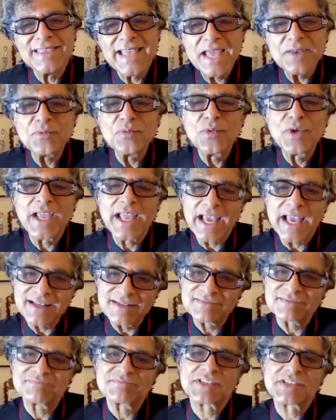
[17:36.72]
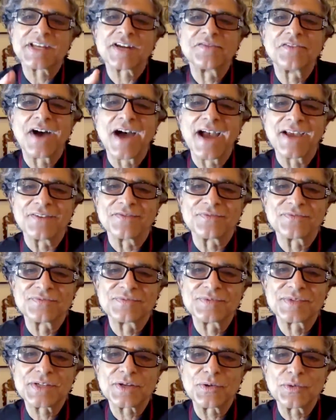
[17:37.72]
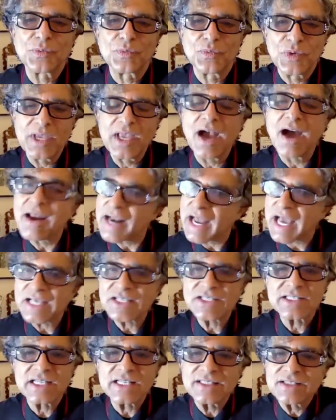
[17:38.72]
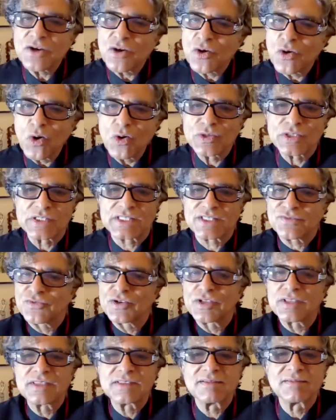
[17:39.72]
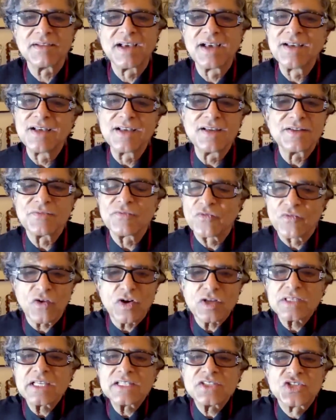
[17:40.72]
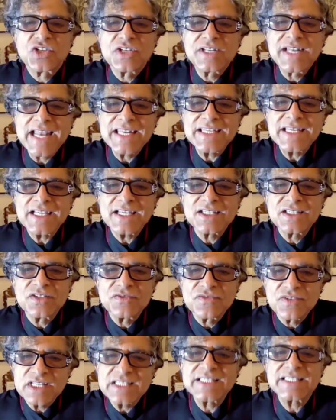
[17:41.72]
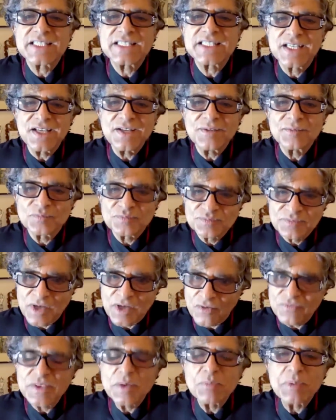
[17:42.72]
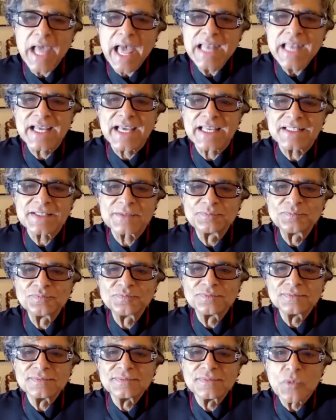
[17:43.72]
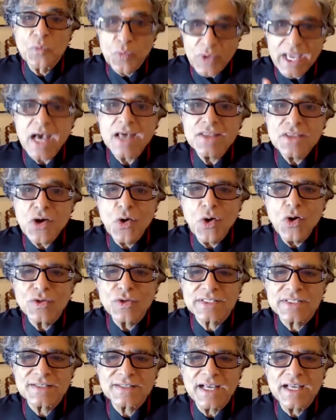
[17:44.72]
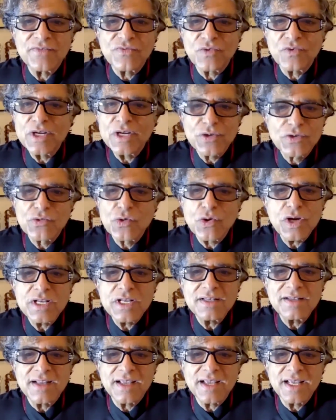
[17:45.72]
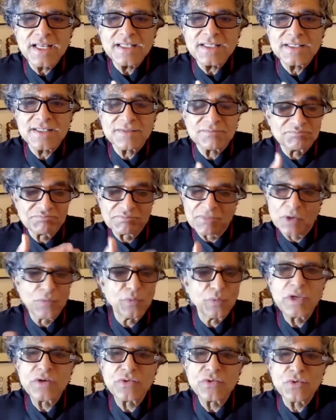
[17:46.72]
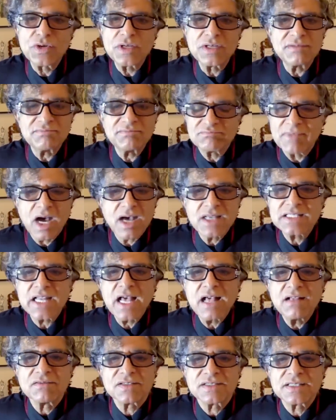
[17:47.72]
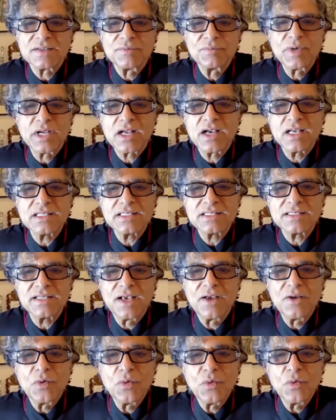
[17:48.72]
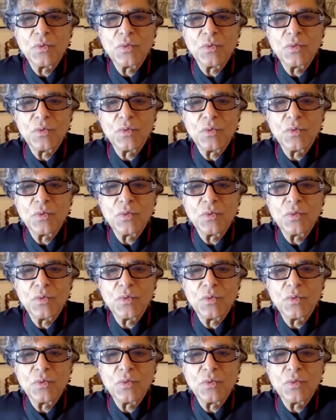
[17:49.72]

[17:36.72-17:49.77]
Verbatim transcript: and then we can survive. So we are actually the host for, for the genetic diversity of the planet. We are the host. If we ruin it, we ruin ourselves because